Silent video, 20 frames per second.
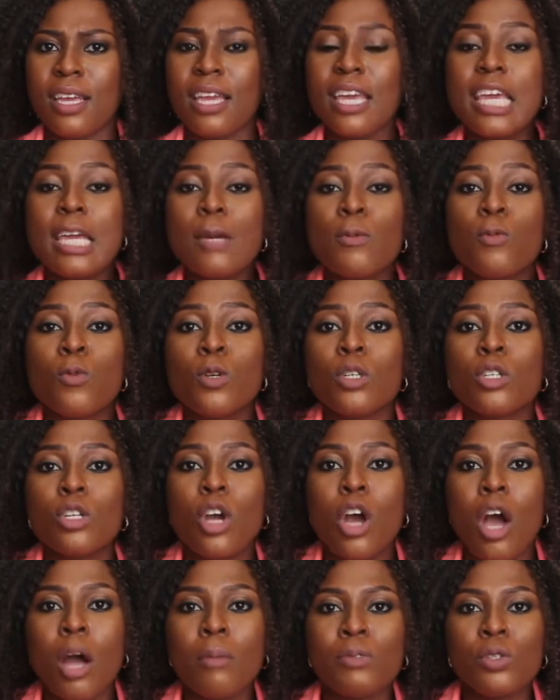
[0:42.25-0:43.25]
He would
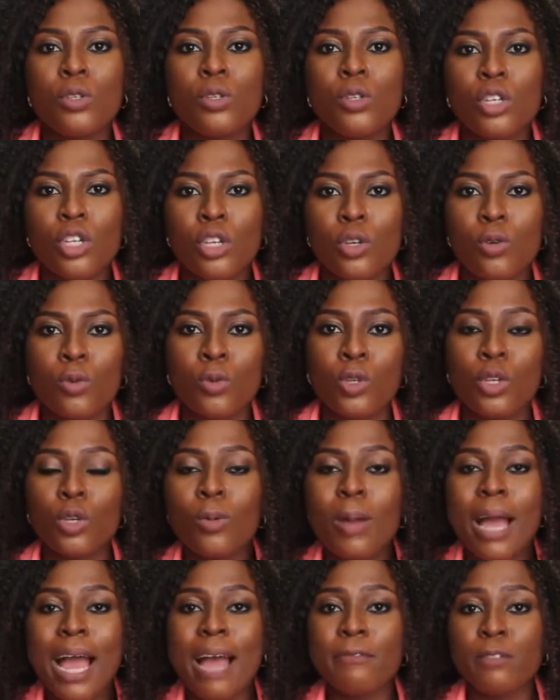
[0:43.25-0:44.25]
come to you.
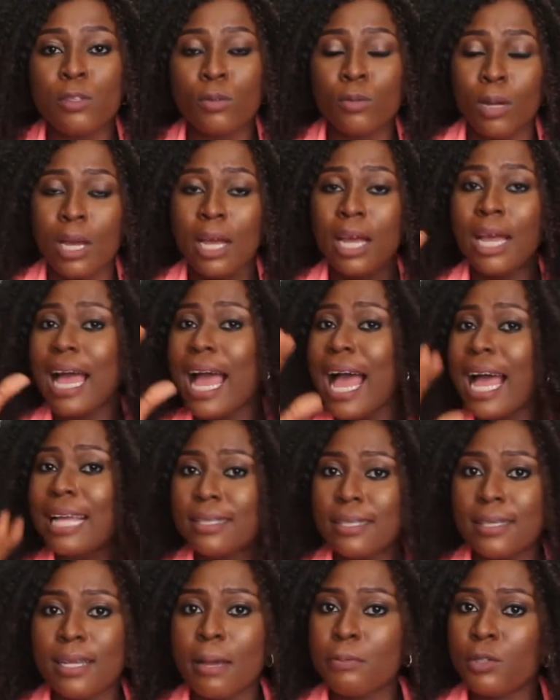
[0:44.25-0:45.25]
You have to
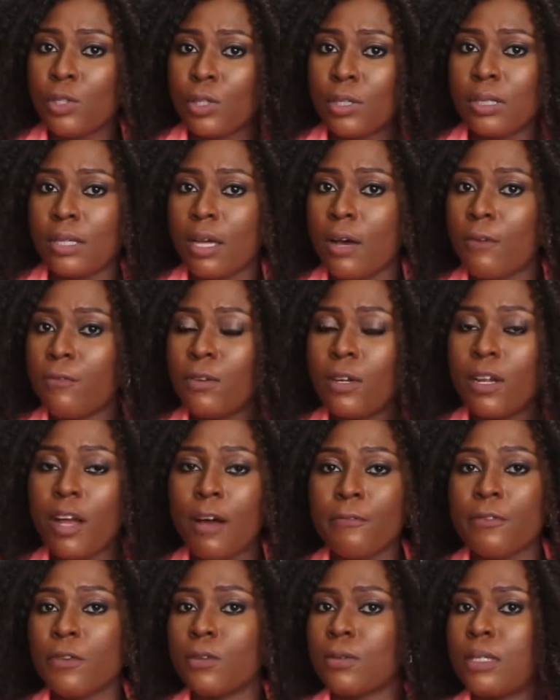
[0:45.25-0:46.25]
accept yourself,
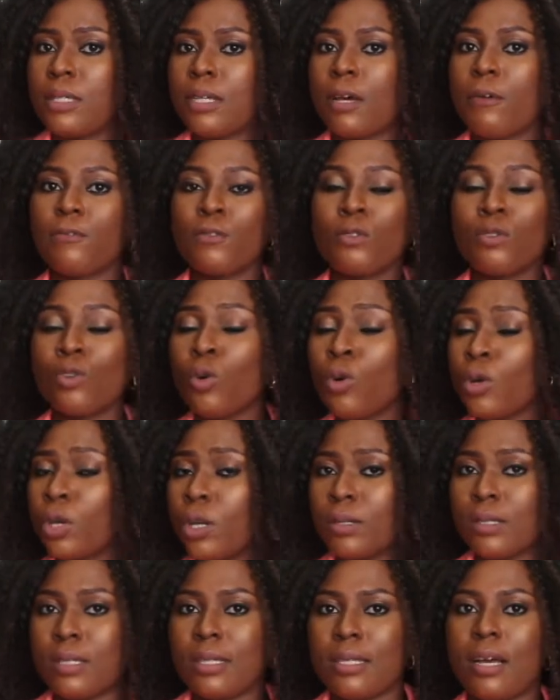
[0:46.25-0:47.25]
love yourself, know
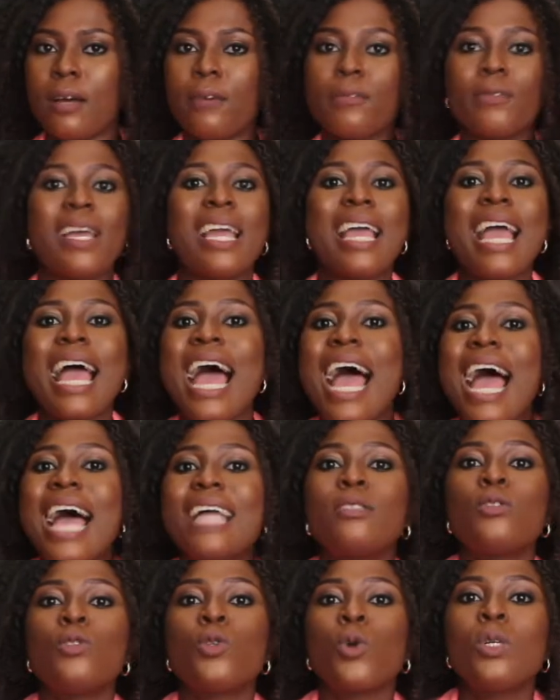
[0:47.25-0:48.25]
yourself,
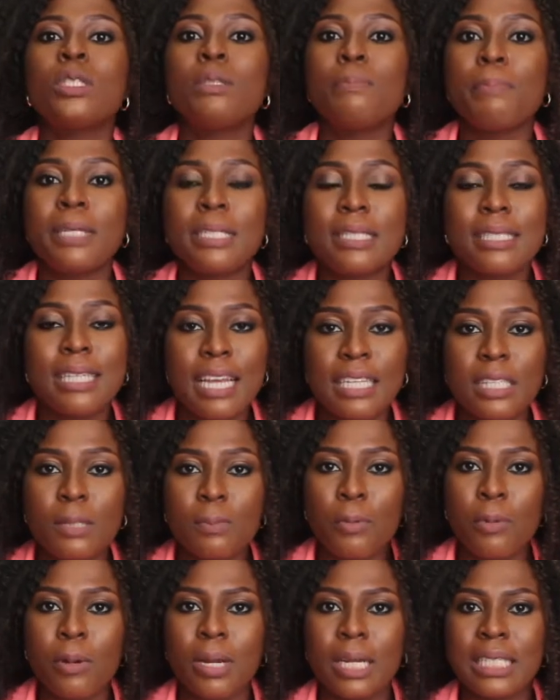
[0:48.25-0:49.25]
and don't be
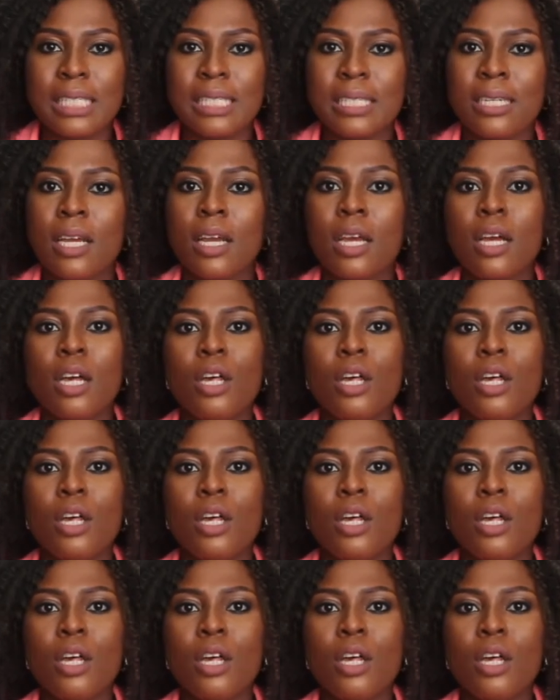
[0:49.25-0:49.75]
desperate.